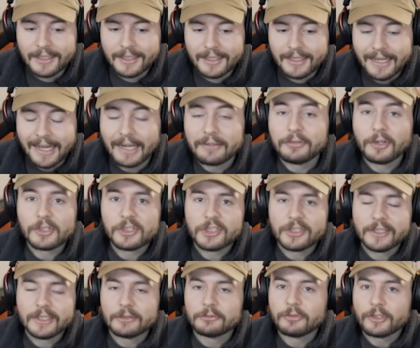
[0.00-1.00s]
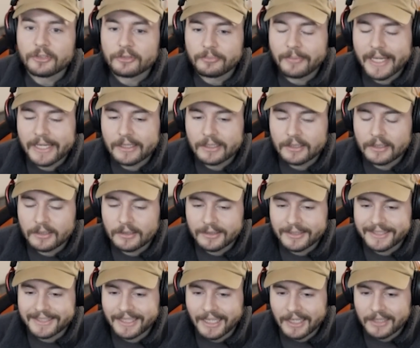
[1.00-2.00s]
Unfortunately, Riftmaker
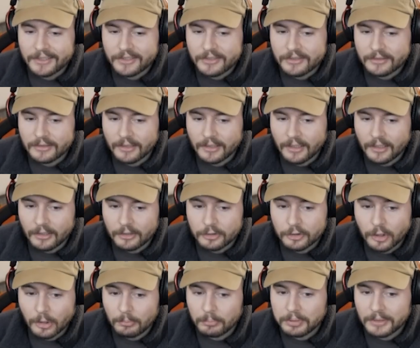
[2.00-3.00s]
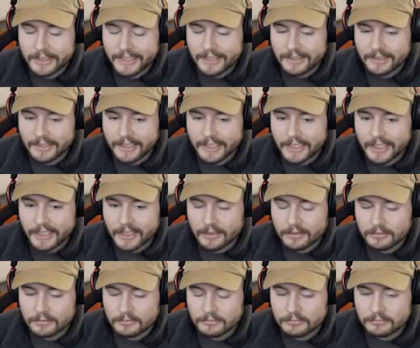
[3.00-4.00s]
got completely
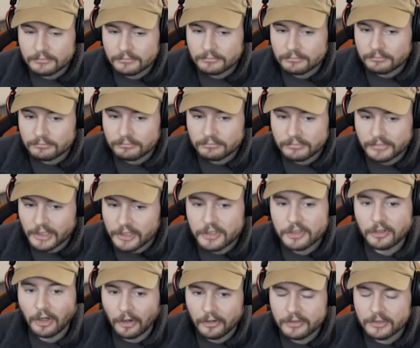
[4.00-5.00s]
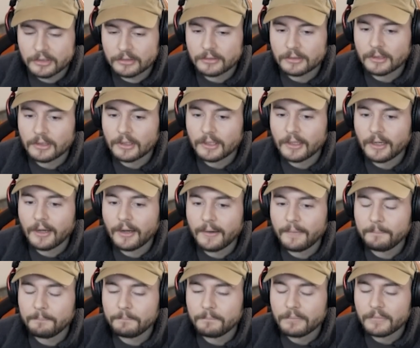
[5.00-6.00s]
destroyed
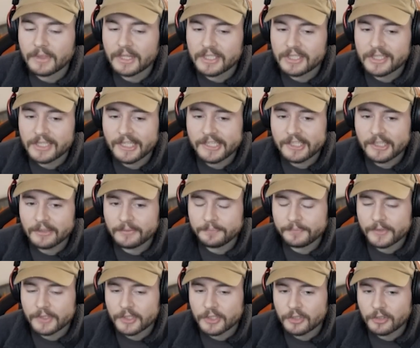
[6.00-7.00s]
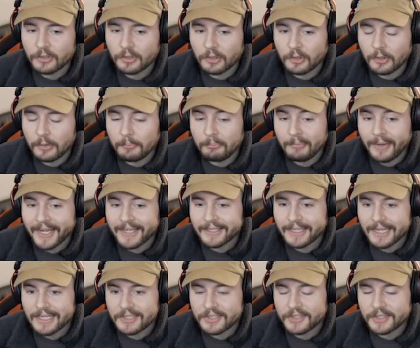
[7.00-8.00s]
this season, so my
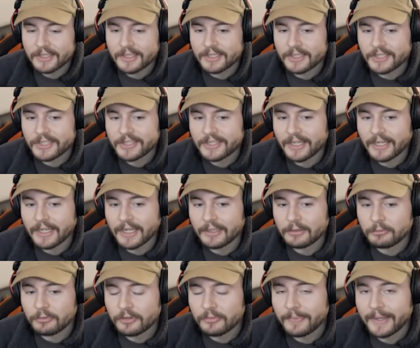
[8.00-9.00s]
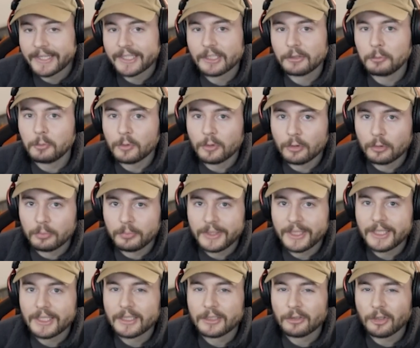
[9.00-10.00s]
guess is that Riftmaker will
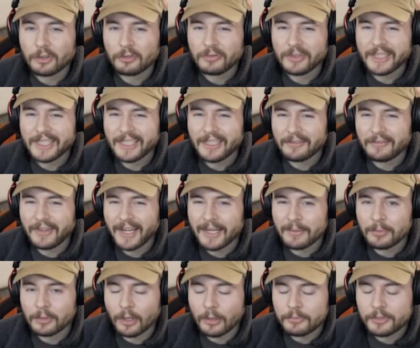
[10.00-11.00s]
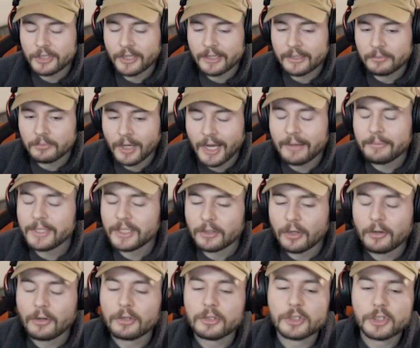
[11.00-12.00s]
be not really a viable option anymore. I mean,
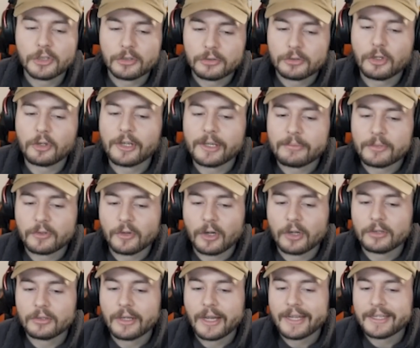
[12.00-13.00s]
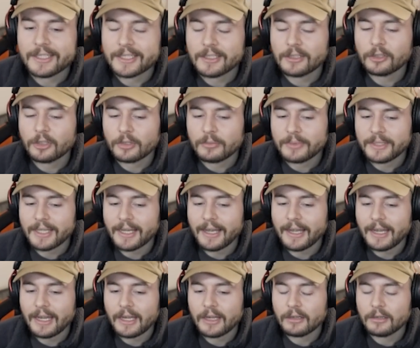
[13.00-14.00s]
don't get me wrong, it's still going to be
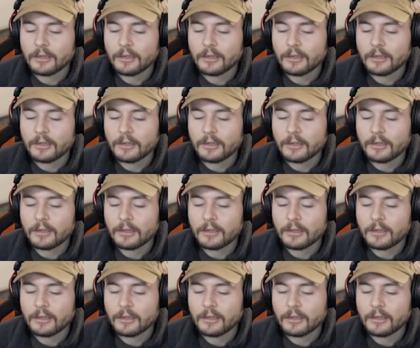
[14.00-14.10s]
a